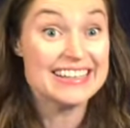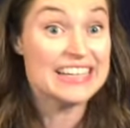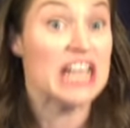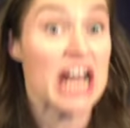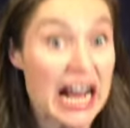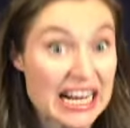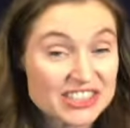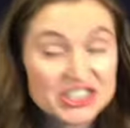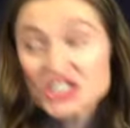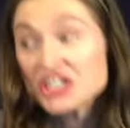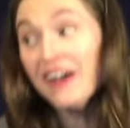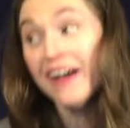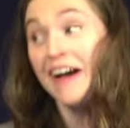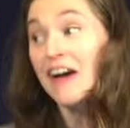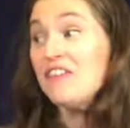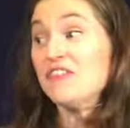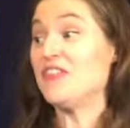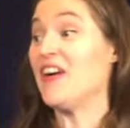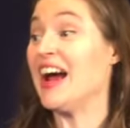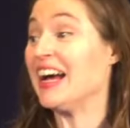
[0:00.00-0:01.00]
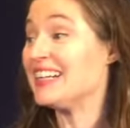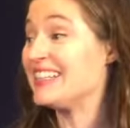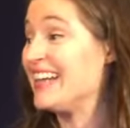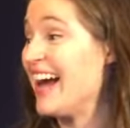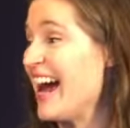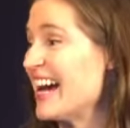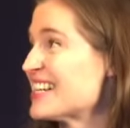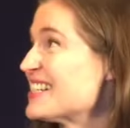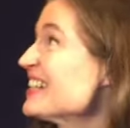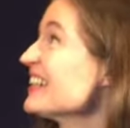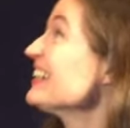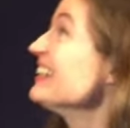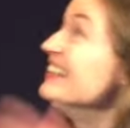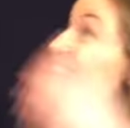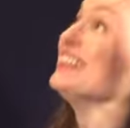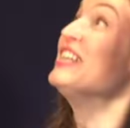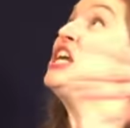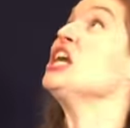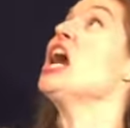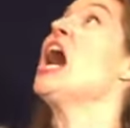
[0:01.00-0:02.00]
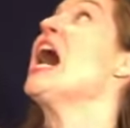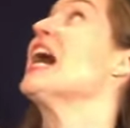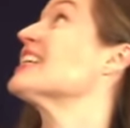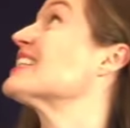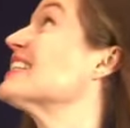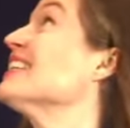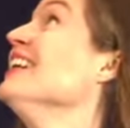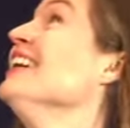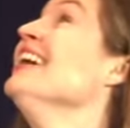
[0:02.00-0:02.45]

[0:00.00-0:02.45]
Yes! Fantastic! Yes!